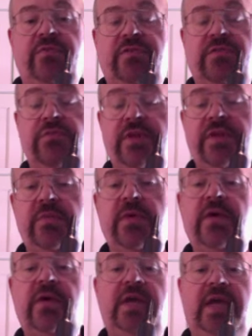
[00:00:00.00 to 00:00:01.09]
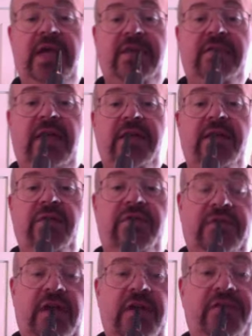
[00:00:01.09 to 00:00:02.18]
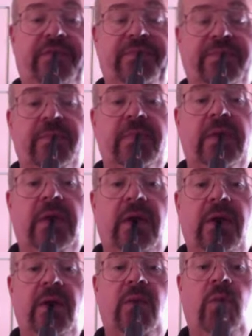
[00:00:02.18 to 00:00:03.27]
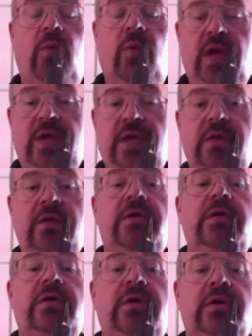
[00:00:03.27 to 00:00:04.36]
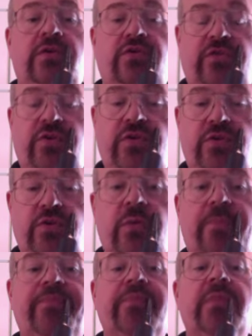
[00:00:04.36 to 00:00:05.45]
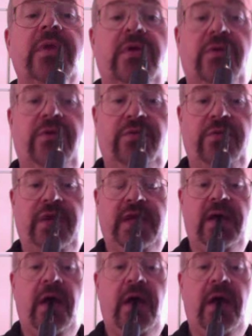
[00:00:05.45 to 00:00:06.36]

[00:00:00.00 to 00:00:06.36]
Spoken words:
of the rhythm and the technical stuff. 1, 2, 3.